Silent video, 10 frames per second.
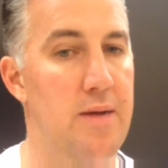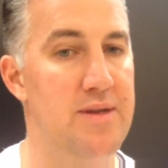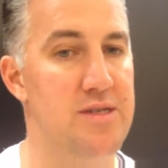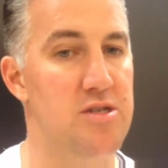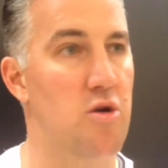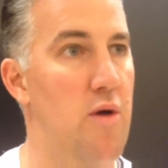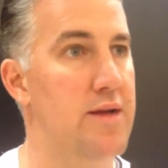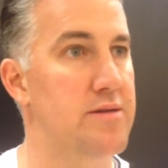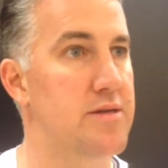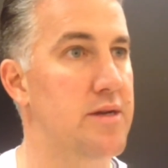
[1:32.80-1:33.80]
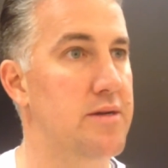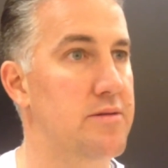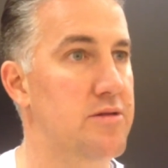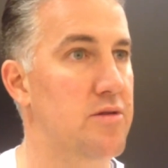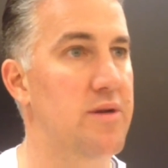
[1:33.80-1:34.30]
That's his grandson.
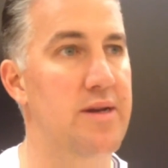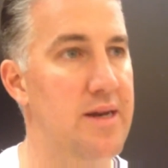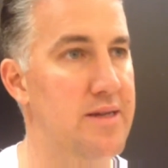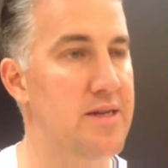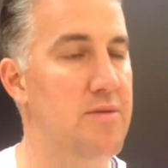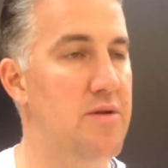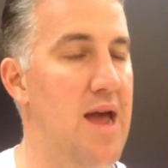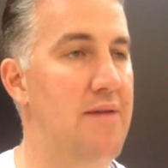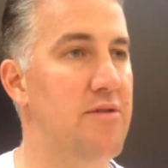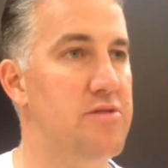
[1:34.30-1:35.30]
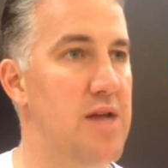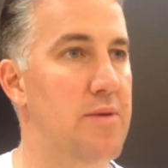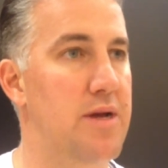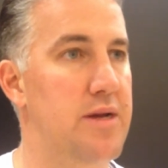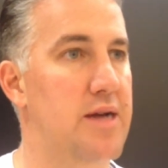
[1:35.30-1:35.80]
So anytime you have those type
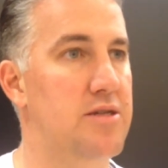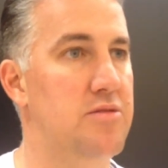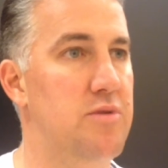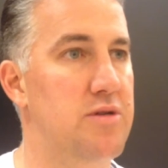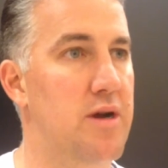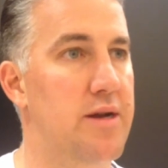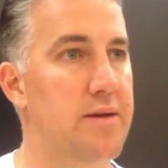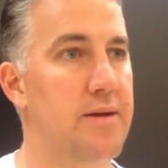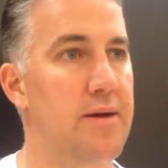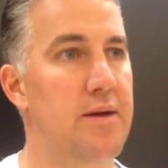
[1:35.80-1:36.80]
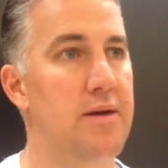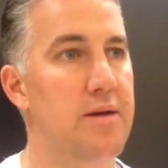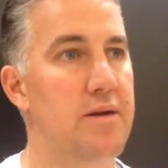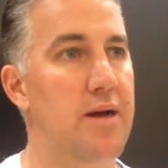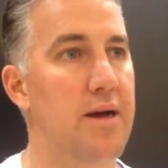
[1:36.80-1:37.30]
of connections, we try
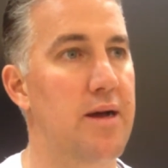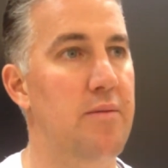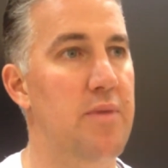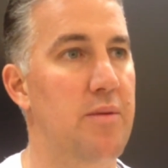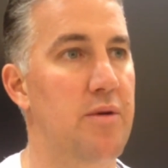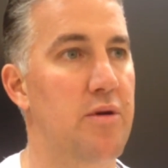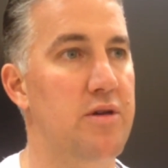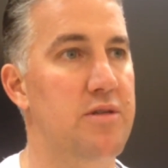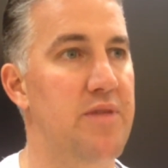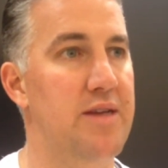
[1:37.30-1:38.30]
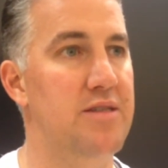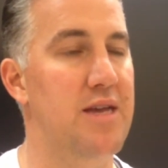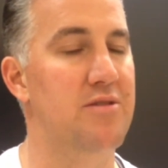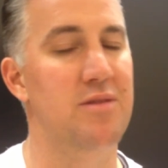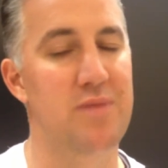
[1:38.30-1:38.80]
to be able to hook some things
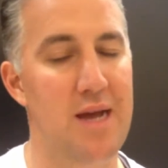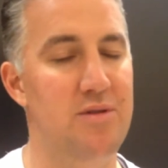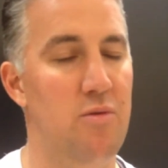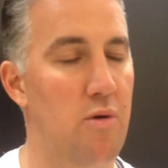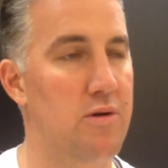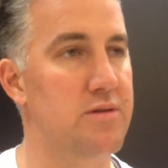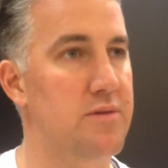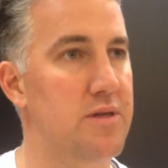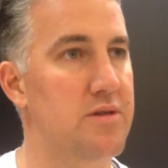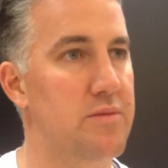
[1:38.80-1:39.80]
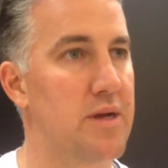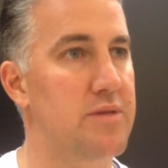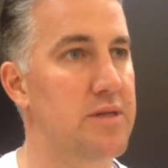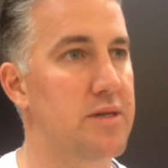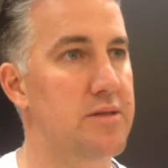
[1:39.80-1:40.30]
together. Sometimes it works, you know,
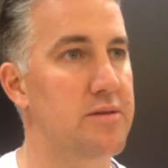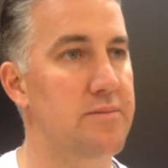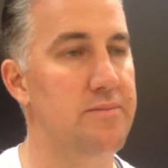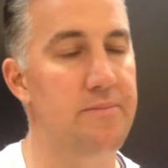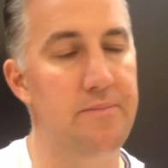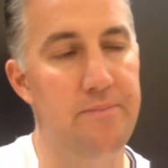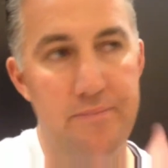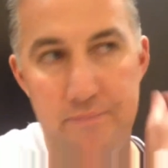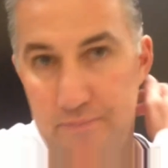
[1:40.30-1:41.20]
sometimes it doesn't.